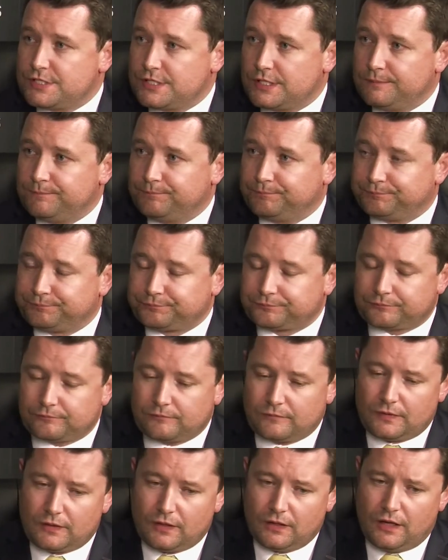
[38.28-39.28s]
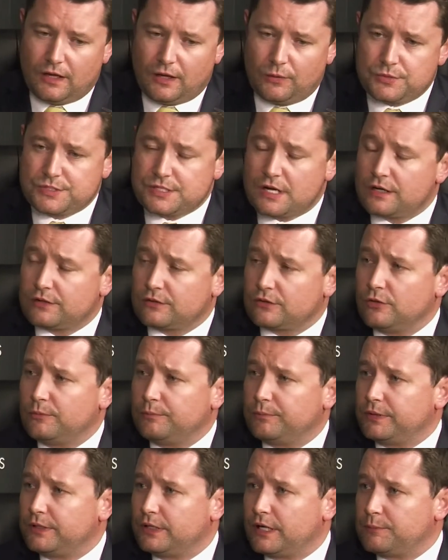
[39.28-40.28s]
team. We started the
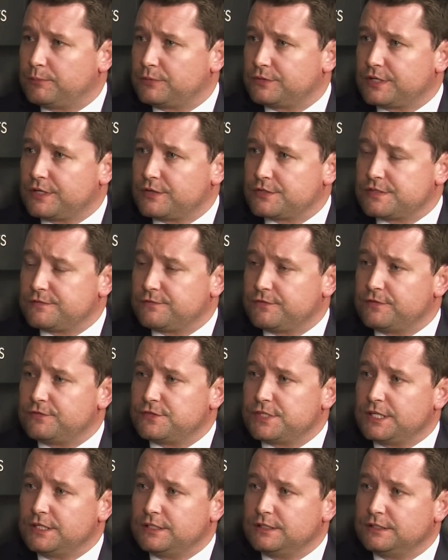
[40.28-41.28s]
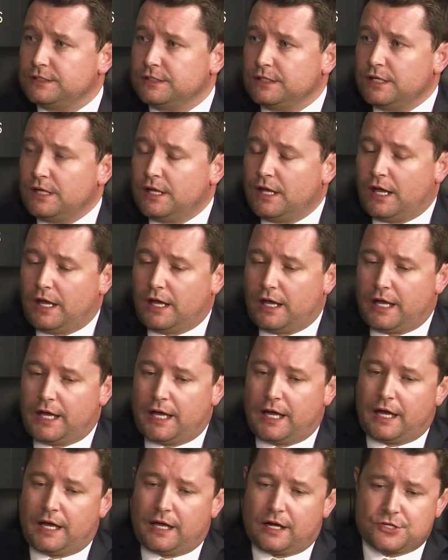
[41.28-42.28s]
company in April 2015.
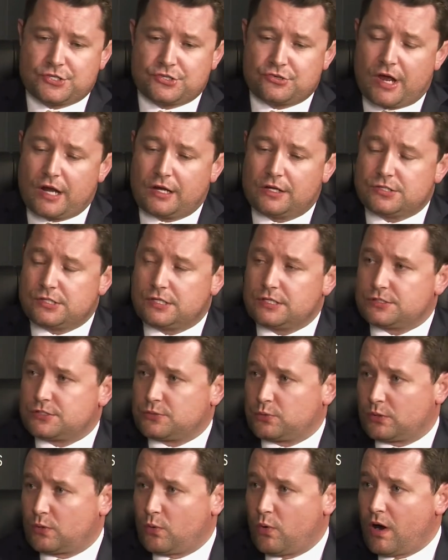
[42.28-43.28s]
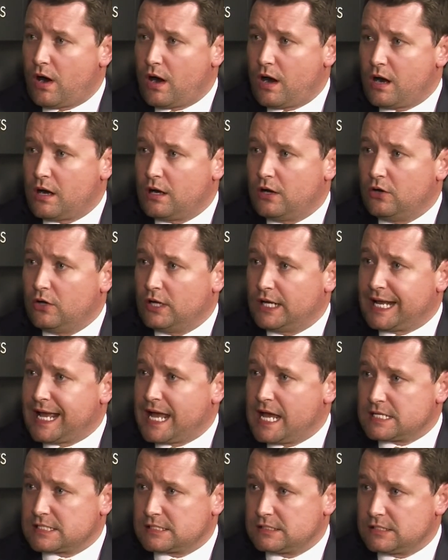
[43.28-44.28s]
Our strategy is to acquire oil and
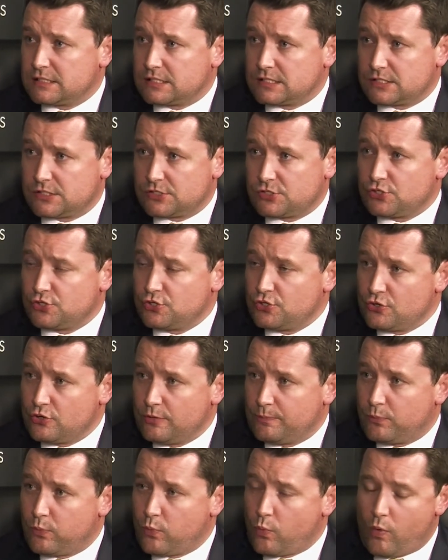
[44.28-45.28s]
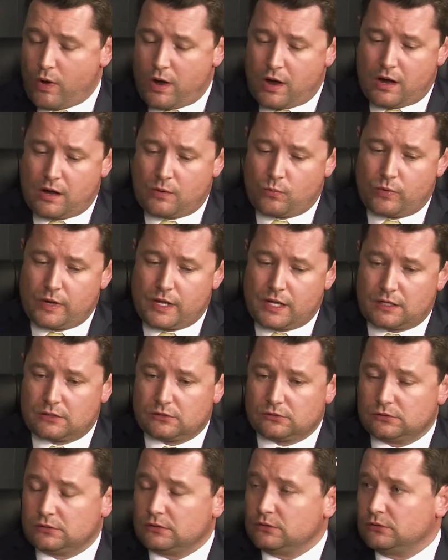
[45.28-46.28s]
gas licenses in Europe where we
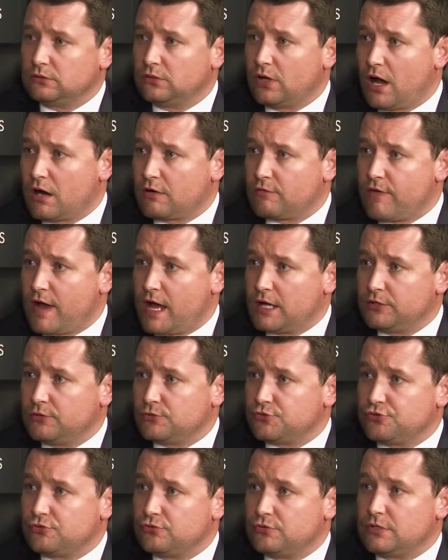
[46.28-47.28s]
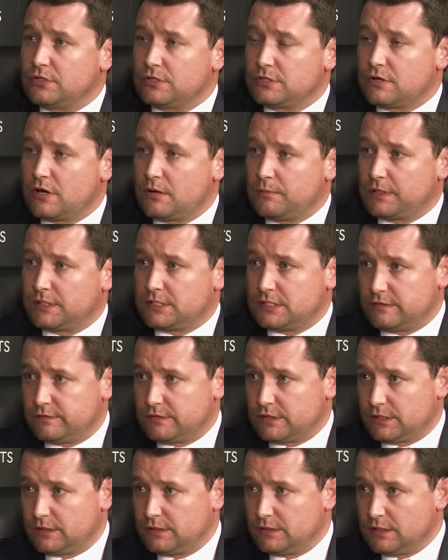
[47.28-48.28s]
can unlock value through near-term
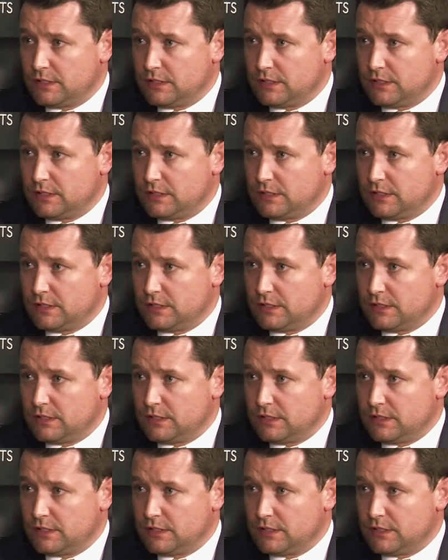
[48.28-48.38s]
activity,